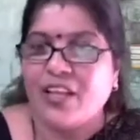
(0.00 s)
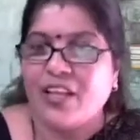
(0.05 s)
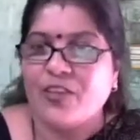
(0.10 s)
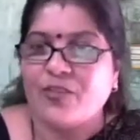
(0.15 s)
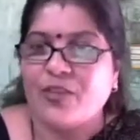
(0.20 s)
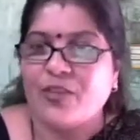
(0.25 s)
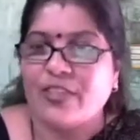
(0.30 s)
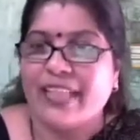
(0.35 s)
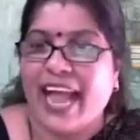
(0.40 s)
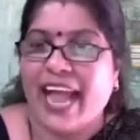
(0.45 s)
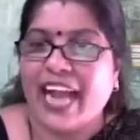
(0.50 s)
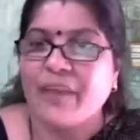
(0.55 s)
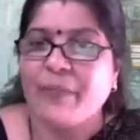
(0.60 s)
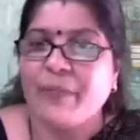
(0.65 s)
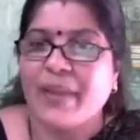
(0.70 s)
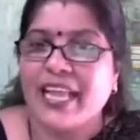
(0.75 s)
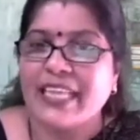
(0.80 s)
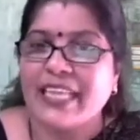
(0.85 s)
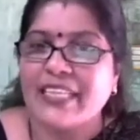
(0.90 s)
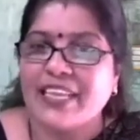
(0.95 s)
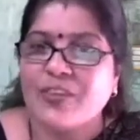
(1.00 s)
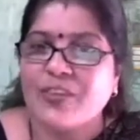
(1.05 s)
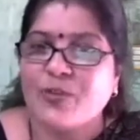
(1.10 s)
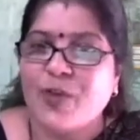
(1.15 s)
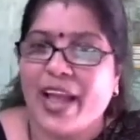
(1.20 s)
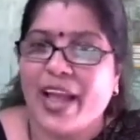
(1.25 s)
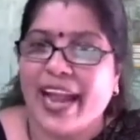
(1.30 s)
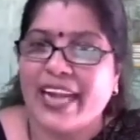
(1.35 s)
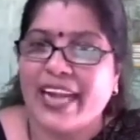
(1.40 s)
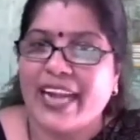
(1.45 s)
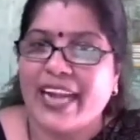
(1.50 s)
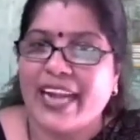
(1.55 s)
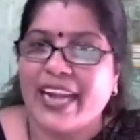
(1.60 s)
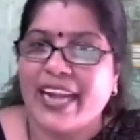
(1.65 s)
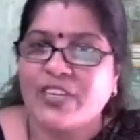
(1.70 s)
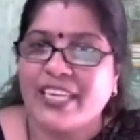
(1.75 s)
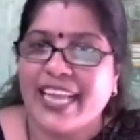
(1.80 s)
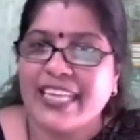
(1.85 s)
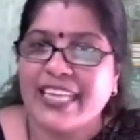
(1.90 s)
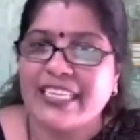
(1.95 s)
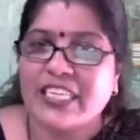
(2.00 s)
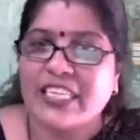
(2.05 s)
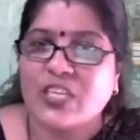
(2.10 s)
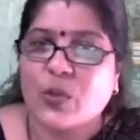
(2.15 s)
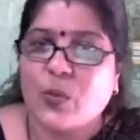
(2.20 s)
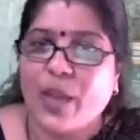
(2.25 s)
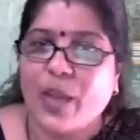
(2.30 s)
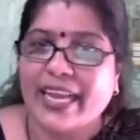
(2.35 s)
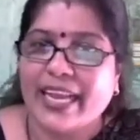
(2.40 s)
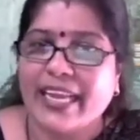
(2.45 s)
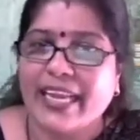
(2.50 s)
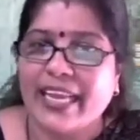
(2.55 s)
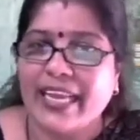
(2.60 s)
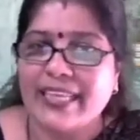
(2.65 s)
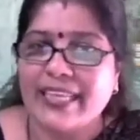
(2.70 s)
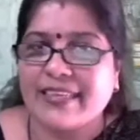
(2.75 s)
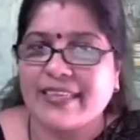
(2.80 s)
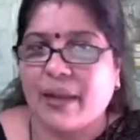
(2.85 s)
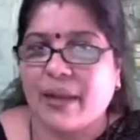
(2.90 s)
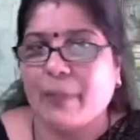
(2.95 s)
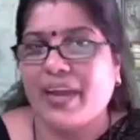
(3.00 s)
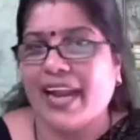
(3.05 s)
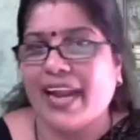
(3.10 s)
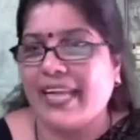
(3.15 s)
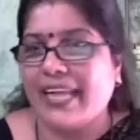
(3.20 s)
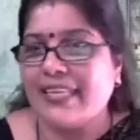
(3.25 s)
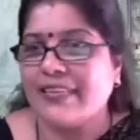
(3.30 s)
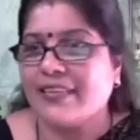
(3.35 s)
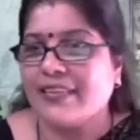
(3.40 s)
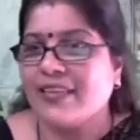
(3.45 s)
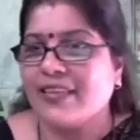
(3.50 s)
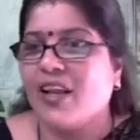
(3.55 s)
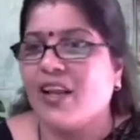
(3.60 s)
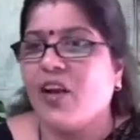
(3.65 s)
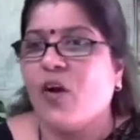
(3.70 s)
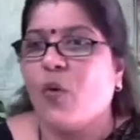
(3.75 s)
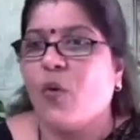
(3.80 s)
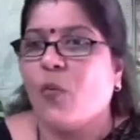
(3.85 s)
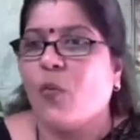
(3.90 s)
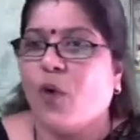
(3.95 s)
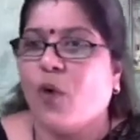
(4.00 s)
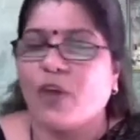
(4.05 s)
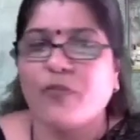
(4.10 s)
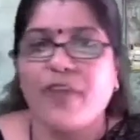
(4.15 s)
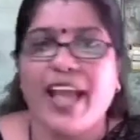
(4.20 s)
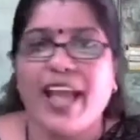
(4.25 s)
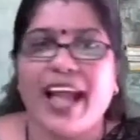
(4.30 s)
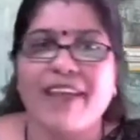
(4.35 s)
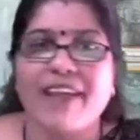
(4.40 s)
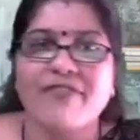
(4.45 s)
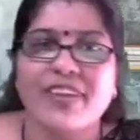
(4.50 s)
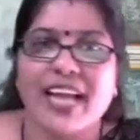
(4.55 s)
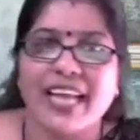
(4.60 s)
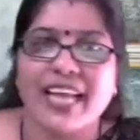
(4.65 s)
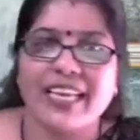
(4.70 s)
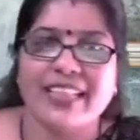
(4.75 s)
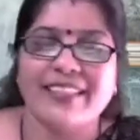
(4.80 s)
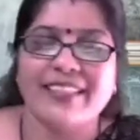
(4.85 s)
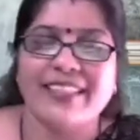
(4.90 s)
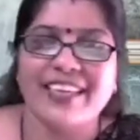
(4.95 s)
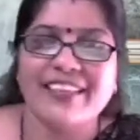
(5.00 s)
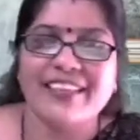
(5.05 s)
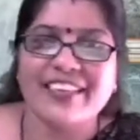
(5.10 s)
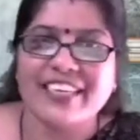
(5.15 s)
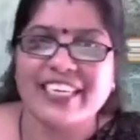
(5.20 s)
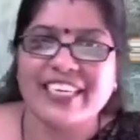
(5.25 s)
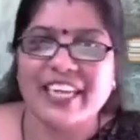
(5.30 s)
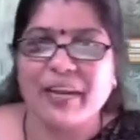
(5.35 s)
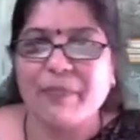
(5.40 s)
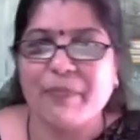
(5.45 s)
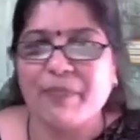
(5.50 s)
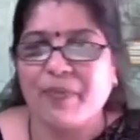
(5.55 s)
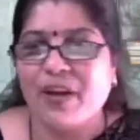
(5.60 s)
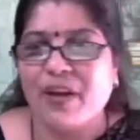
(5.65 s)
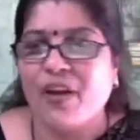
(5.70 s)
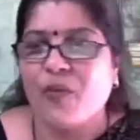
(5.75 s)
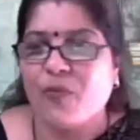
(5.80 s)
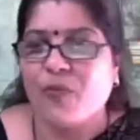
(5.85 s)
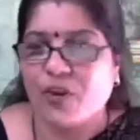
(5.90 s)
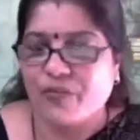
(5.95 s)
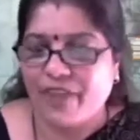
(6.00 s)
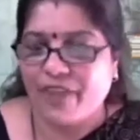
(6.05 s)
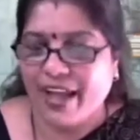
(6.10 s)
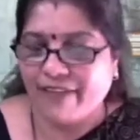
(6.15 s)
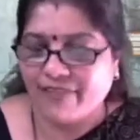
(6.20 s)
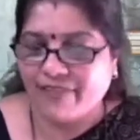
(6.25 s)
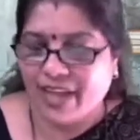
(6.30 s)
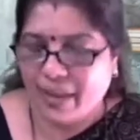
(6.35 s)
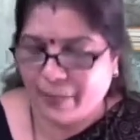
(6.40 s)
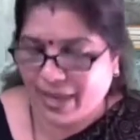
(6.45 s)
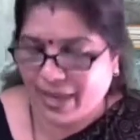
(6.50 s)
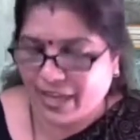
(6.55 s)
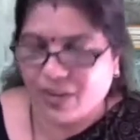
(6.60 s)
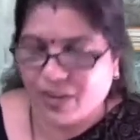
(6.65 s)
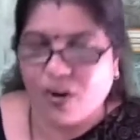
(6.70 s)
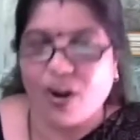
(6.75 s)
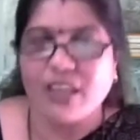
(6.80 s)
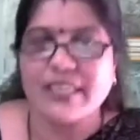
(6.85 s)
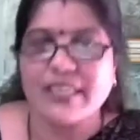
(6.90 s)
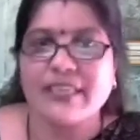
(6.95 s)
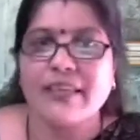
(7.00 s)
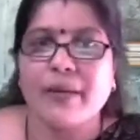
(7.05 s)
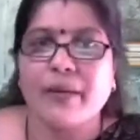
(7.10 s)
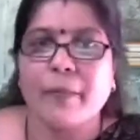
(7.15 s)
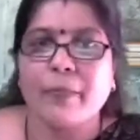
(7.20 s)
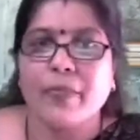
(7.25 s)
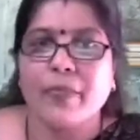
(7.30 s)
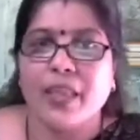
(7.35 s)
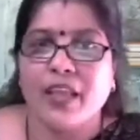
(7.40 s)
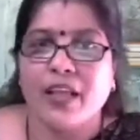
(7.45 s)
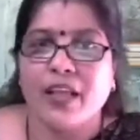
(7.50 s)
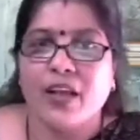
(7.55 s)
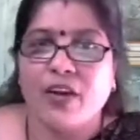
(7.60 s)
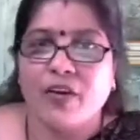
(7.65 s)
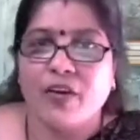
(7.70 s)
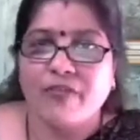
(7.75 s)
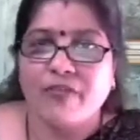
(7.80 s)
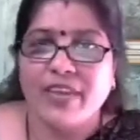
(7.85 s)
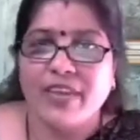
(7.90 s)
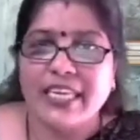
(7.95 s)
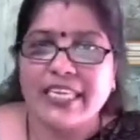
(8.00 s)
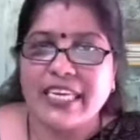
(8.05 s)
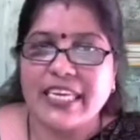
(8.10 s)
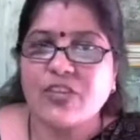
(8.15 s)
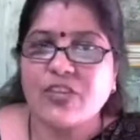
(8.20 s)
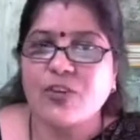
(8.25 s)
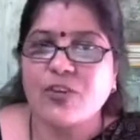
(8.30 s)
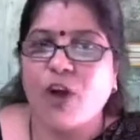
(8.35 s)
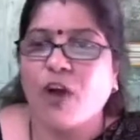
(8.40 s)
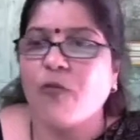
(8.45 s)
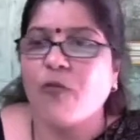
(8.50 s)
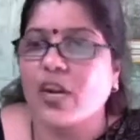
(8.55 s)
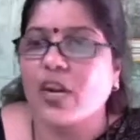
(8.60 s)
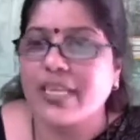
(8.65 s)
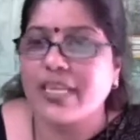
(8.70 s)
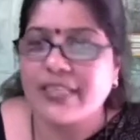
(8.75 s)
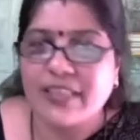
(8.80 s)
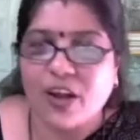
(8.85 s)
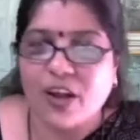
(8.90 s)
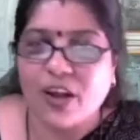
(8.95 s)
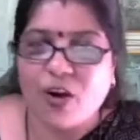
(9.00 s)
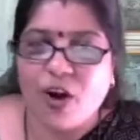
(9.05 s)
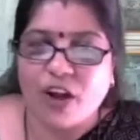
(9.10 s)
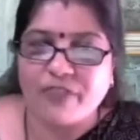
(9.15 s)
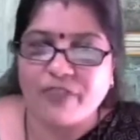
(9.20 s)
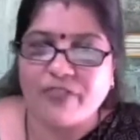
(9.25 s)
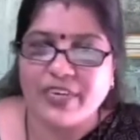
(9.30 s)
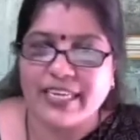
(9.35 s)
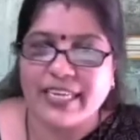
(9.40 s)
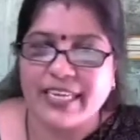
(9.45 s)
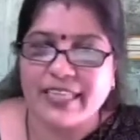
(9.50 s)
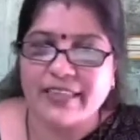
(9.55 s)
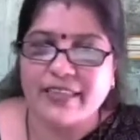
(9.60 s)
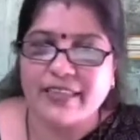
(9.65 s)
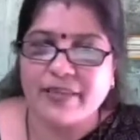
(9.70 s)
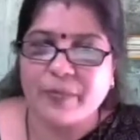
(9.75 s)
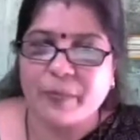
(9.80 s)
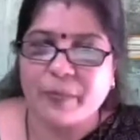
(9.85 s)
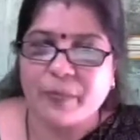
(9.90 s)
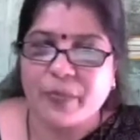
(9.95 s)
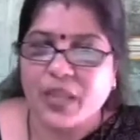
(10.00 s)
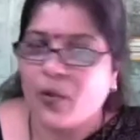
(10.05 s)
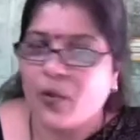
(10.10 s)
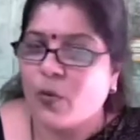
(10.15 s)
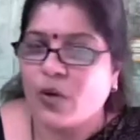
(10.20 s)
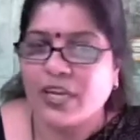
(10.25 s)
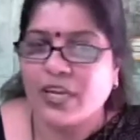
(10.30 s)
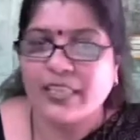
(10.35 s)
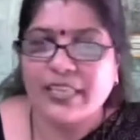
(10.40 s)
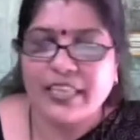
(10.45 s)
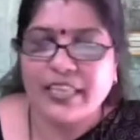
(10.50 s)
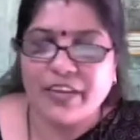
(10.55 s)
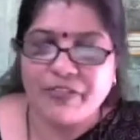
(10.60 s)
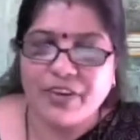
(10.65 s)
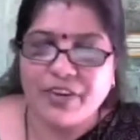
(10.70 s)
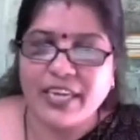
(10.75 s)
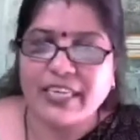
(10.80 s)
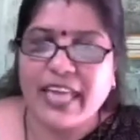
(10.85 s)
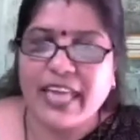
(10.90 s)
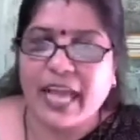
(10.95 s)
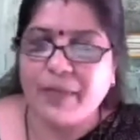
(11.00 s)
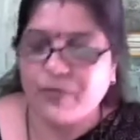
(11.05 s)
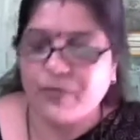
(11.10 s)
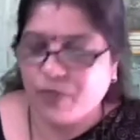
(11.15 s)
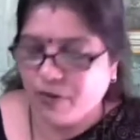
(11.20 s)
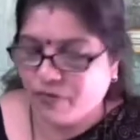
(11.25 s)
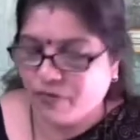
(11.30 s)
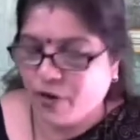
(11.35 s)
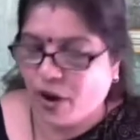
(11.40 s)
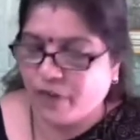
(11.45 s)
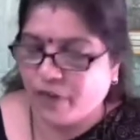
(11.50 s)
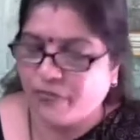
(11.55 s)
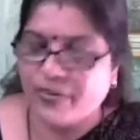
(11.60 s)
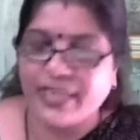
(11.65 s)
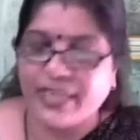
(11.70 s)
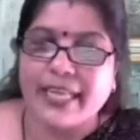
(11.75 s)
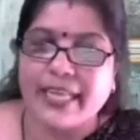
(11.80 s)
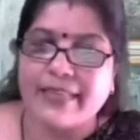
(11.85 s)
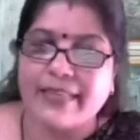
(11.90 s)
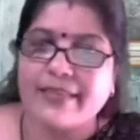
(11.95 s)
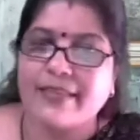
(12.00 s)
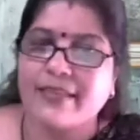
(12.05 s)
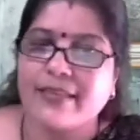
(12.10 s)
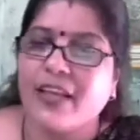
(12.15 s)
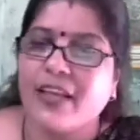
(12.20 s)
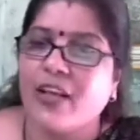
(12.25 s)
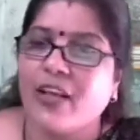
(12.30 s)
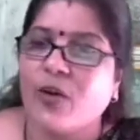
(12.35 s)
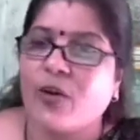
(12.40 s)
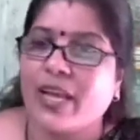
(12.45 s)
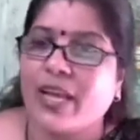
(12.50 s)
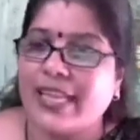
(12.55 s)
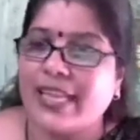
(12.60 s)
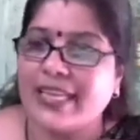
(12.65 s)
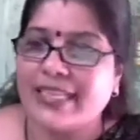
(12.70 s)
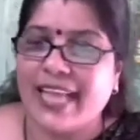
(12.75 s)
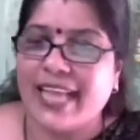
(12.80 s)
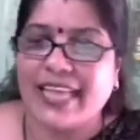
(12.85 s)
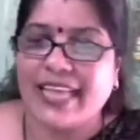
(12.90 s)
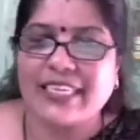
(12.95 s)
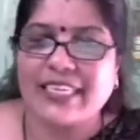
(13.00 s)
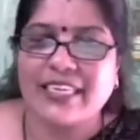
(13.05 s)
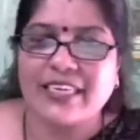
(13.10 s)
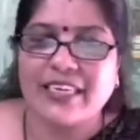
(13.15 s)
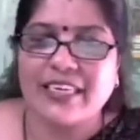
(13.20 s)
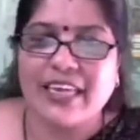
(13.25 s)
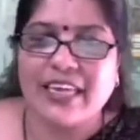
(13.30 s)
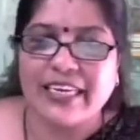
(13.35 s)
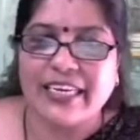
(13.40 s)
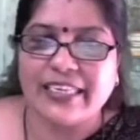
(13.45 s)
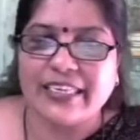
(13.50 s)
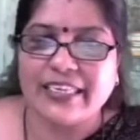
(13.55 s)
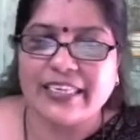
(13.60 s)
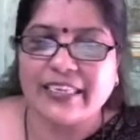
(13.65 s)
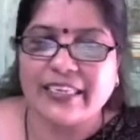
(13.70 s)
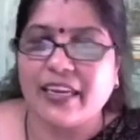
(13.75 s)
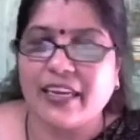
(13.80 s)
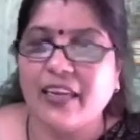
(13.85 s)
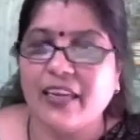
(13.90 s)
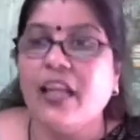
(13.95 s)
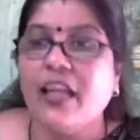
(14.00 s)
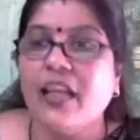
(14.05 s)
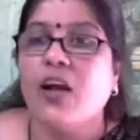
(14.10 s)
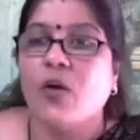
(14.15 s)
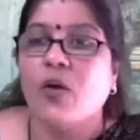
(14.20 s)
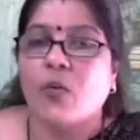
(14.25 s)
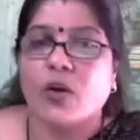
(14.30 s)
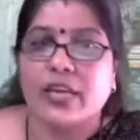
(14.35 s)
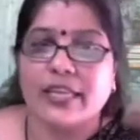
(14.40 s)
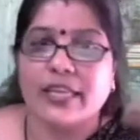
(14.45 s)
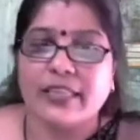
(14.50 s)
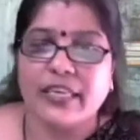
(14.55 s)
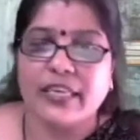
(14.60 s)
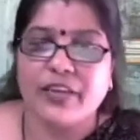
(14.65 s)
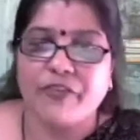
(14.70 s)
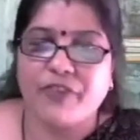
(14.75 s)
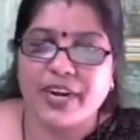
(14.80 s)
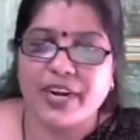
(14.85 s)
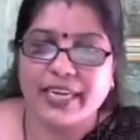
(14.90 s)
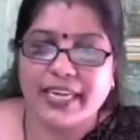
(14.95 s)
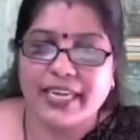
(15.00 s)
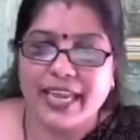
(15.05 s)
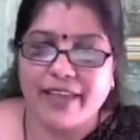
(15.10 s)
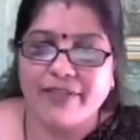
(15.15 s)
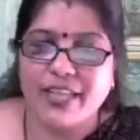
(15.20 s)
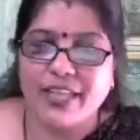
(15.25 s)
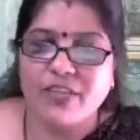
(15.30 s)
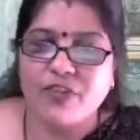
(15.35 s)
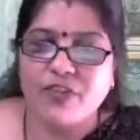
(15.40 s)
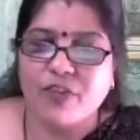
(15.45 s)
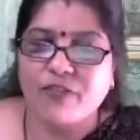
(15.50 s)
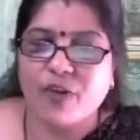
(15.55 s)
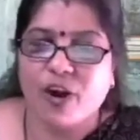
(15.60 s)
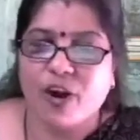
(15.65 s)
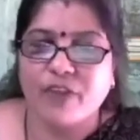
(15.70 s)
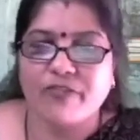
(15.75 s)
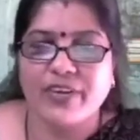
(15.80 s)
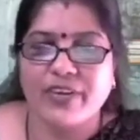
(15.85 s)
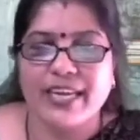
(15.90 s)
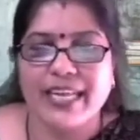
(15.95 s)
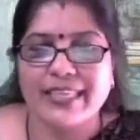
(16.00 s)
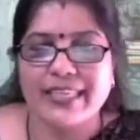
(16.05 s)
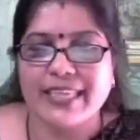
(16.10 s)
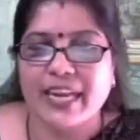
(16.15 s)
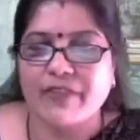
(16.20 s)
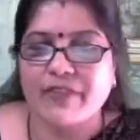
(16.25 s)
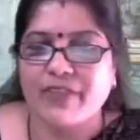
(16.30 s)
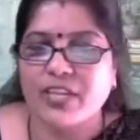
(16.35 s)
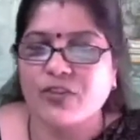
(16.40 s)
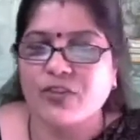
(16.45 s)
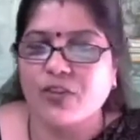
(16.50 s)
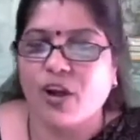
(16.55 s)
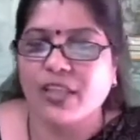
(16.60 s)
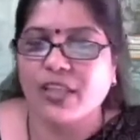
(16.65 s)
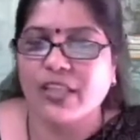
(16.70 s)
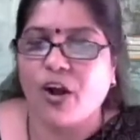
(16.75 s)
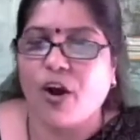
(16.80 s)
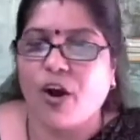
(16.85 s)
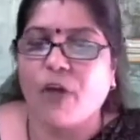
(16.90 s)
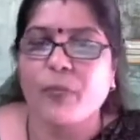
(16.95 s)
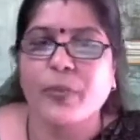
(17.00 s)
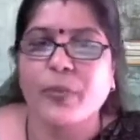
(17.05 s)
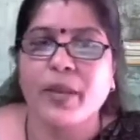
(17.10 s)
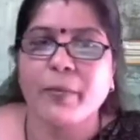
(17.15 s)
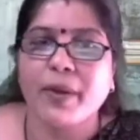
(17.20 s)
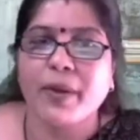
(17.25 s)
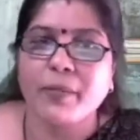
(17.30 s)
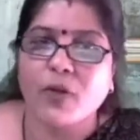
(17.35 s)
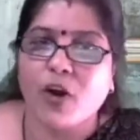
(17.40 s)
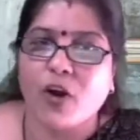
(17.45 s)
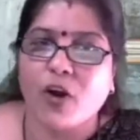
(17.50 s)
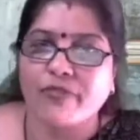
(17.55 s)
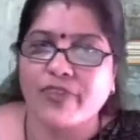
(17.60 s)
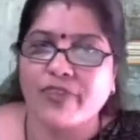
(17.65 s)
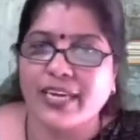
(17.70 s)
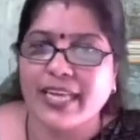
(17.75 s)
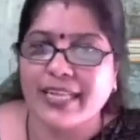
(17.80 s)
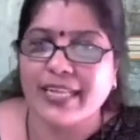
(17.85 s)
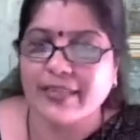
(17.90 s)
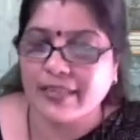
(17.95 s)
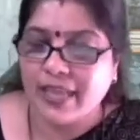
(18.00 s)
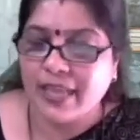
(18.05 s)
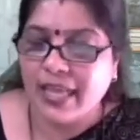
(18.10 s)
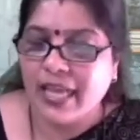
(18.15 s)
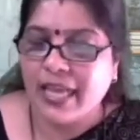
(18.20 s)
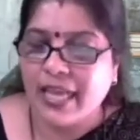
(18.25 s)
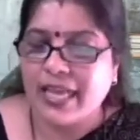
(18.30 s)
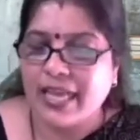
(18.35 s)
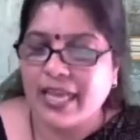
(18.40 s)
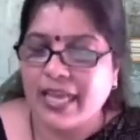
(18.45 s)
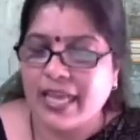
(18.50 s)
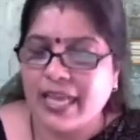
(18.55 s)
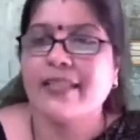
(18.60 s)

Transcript: So that brings us to end. So let's quickly summarize what we have done in this trip, what we have come across. We just saw what is the confidence, what are the different types of confidence. Okay, there is external, internal what are the different levels of confidence and we saw the optimum confidence is